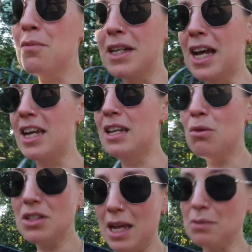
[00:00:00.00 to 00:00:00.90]
But yeah, he
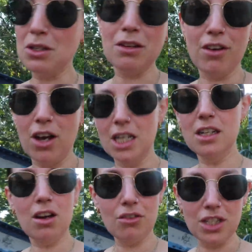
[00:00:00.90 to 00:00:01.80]
was absolutely
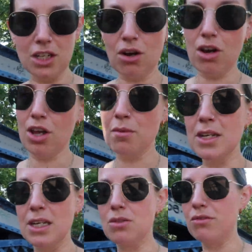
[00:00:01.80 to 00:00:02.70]
fine after he got home,
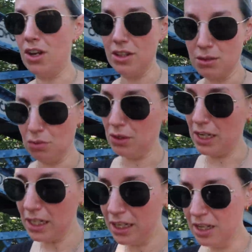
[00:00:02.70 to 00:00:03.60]
and he was fine this
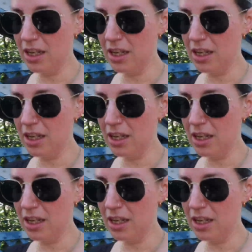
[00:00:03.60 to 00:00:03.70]
morning.